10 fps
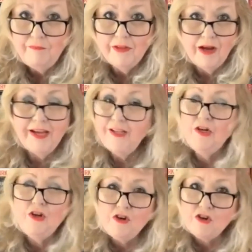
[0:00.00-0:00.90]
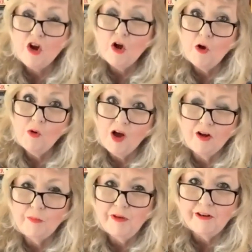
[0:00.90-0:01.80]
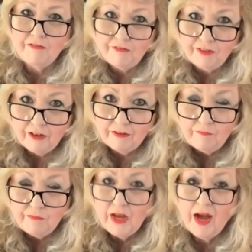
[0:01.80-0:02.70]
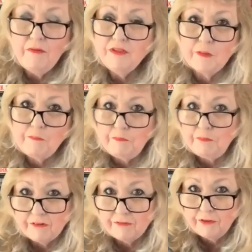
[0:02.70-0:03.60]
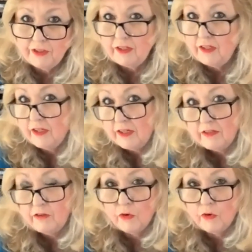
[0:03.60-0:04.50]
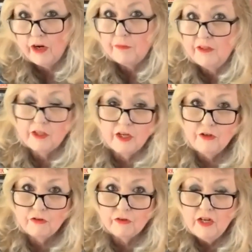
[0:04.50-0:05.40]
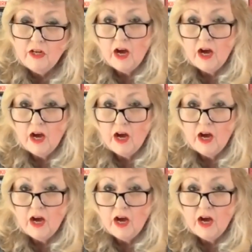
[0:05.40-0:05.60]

I know Huckleberry Finn. I was a barefoot kid growing up in the country.